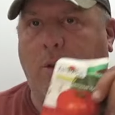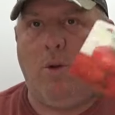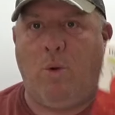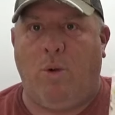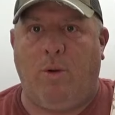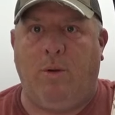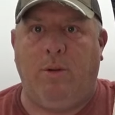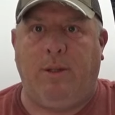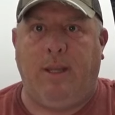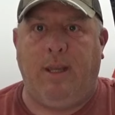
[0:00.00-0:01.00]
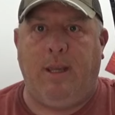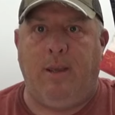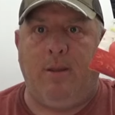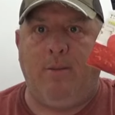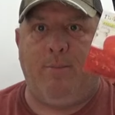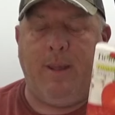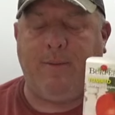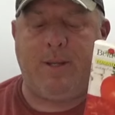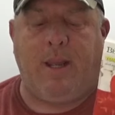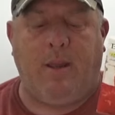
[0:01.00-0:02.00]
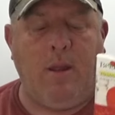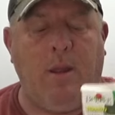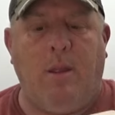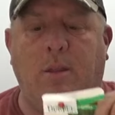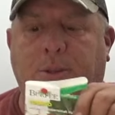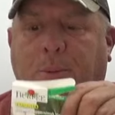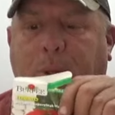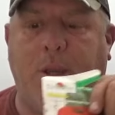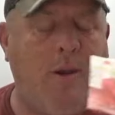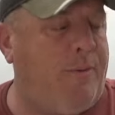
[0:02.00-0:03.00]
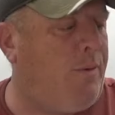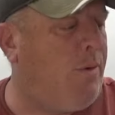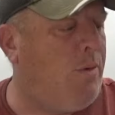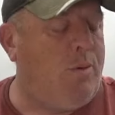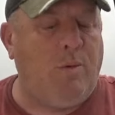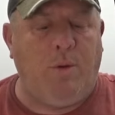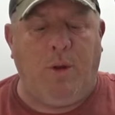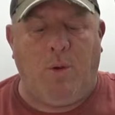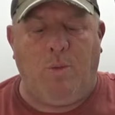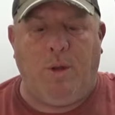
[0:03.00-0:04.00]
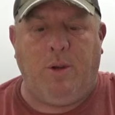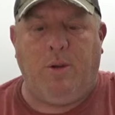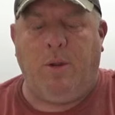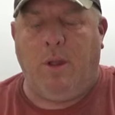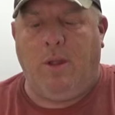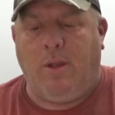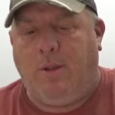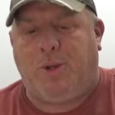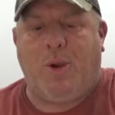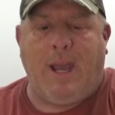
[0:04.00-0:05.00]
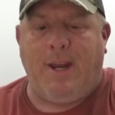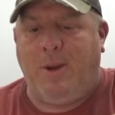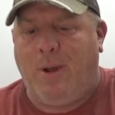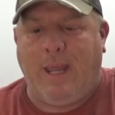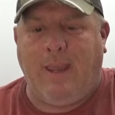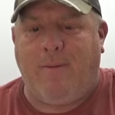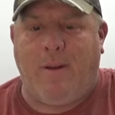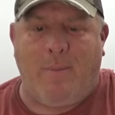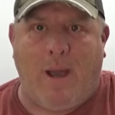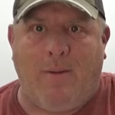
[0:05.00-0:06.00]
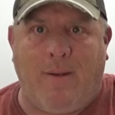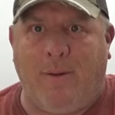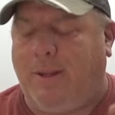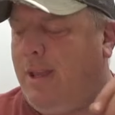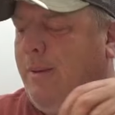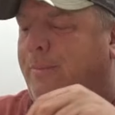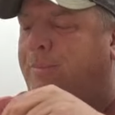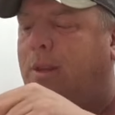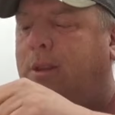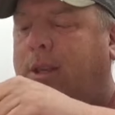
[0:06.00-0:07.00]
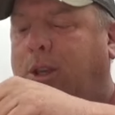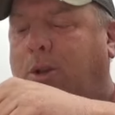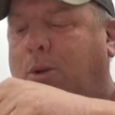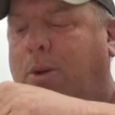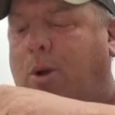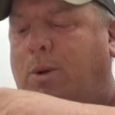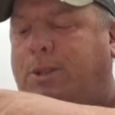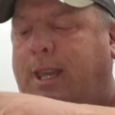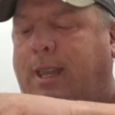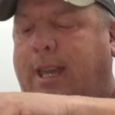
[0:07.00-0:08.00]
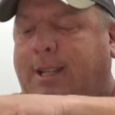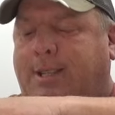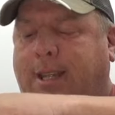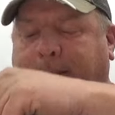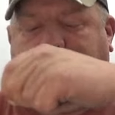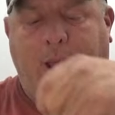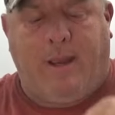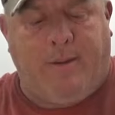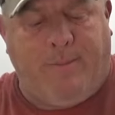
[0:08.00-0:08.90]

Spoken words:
or the beefsteak. So be careful, you know, when you're trying to do an even amount of everything, you don't know what's in that seed pack.